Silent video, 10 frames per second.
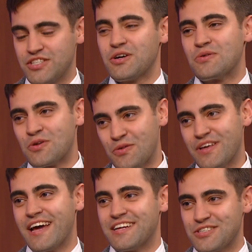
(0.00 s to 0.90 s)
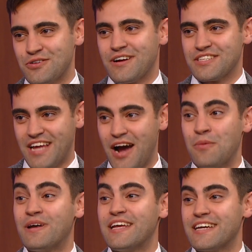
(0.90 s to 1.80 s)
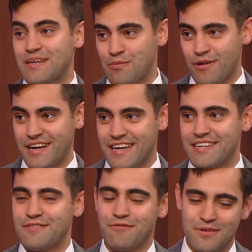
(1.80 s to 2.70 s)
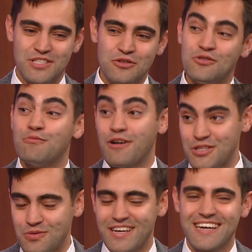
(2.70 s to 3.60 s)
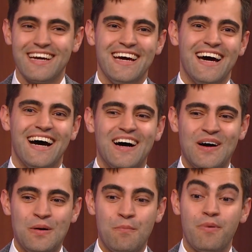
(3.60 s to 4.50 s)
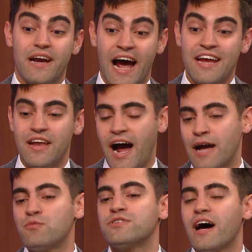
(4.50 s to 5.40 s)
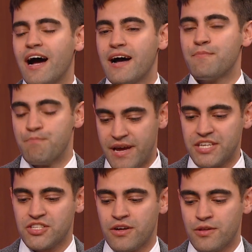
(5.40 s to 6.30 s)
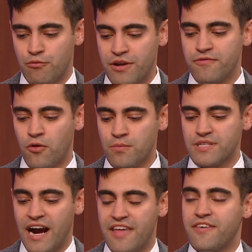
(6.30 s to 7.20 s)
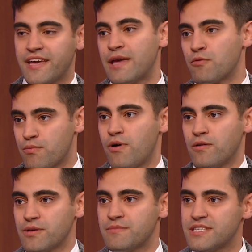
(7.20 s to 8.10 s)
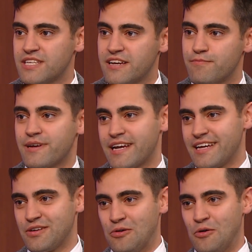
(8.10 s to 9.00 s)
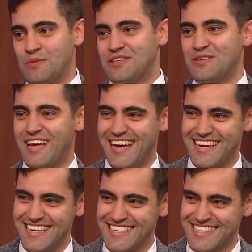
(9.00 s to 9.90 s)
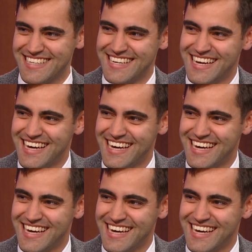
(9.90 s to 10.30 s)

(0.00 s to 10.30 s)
don't know the answer as to how many he can bring in to New Brunswick. But I would, based on the reforms, I think he would probably be safe. But again, don't hold me to that.